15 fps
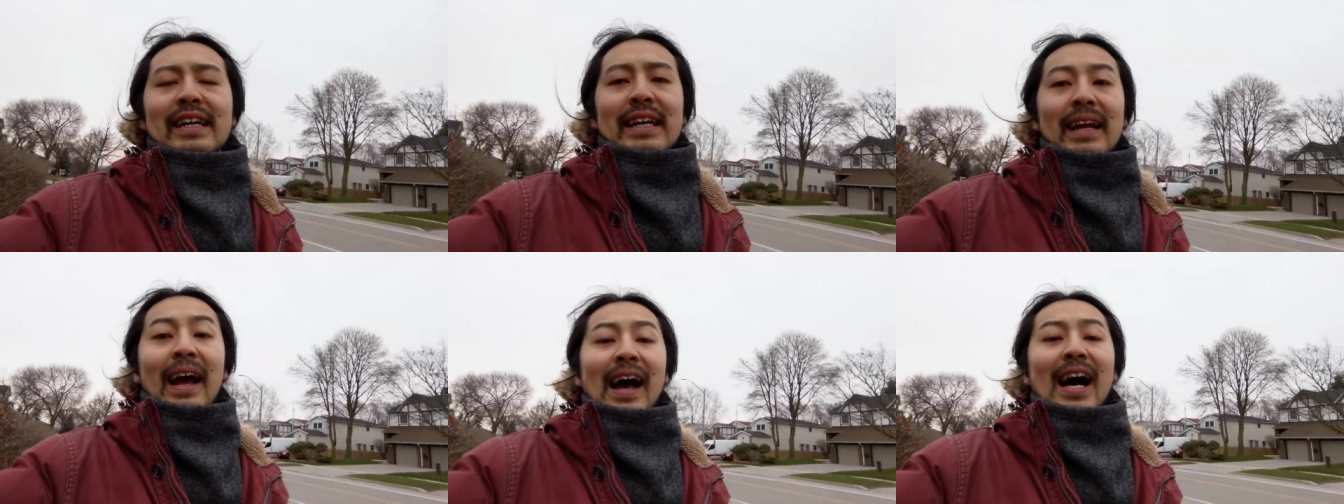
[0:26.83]

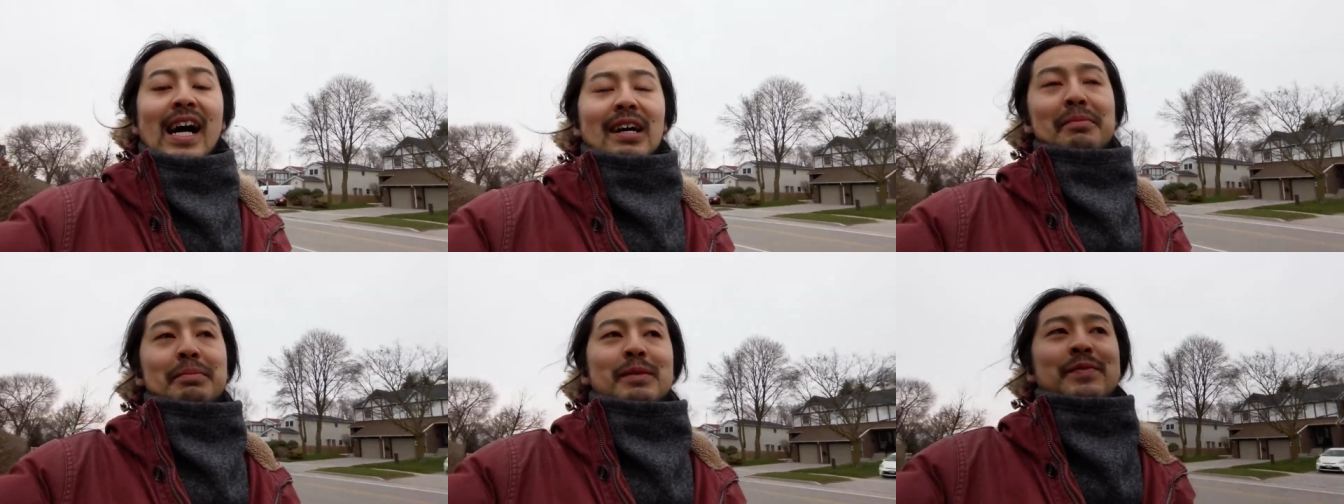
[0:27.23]
it
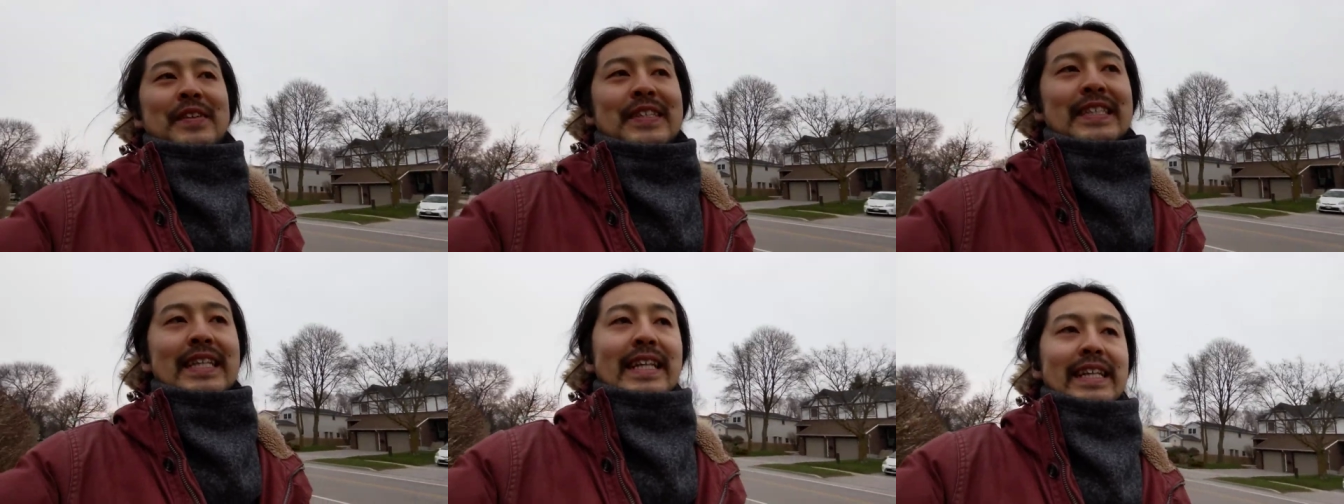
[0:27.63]
helps
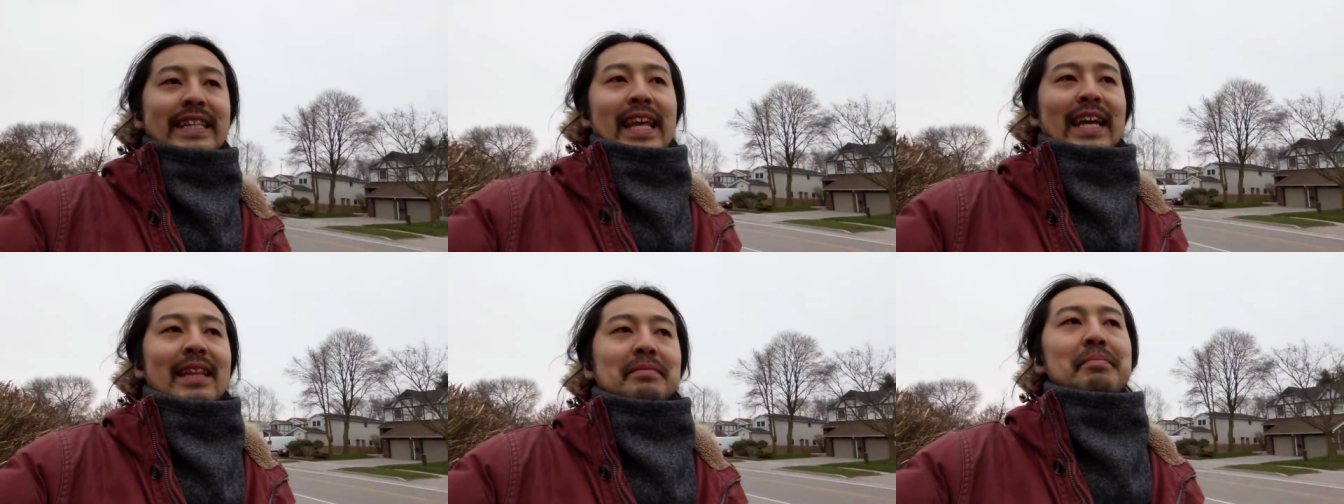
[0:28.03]

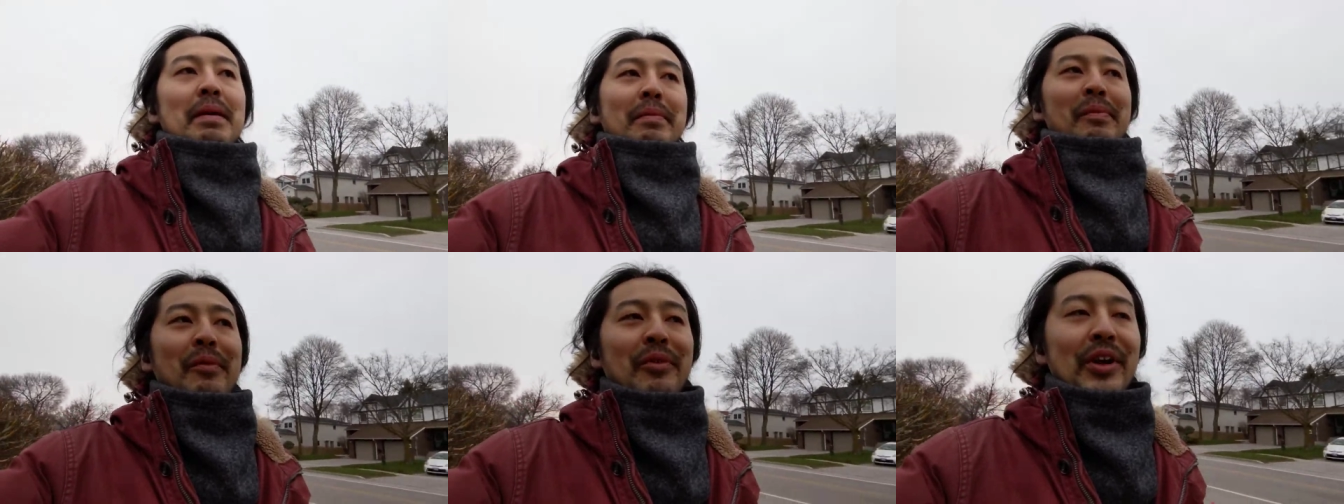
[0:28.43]
facilitate
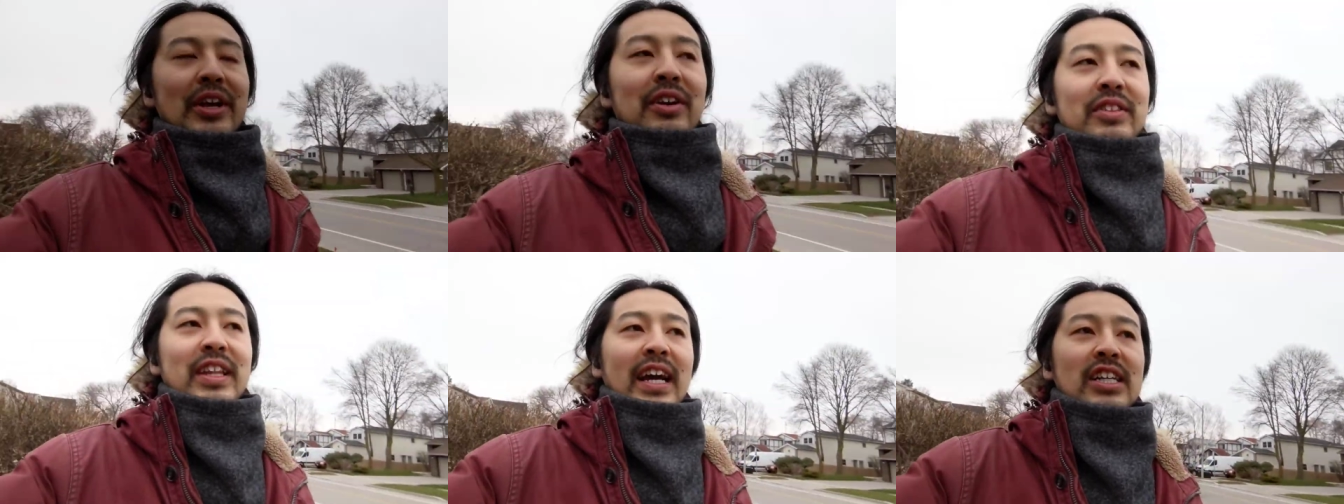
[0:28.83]
memory
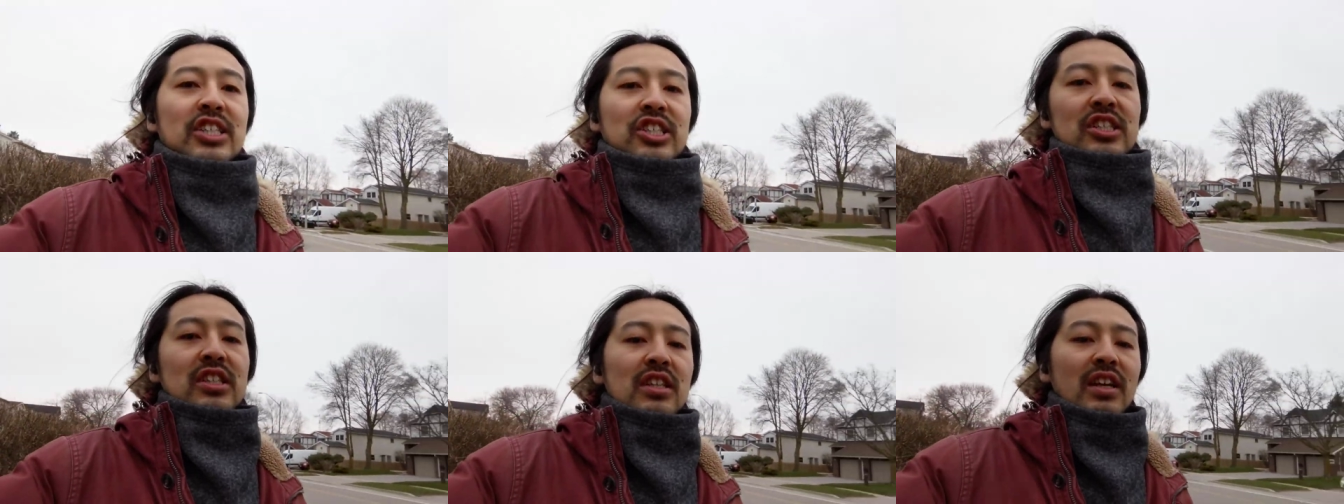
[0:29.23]

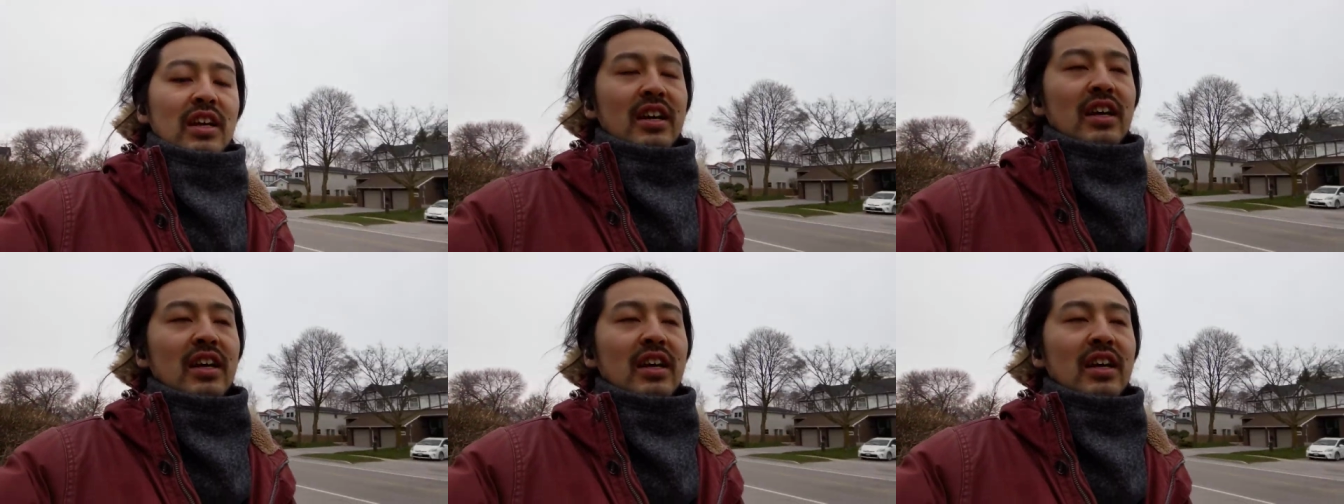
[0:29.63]
connection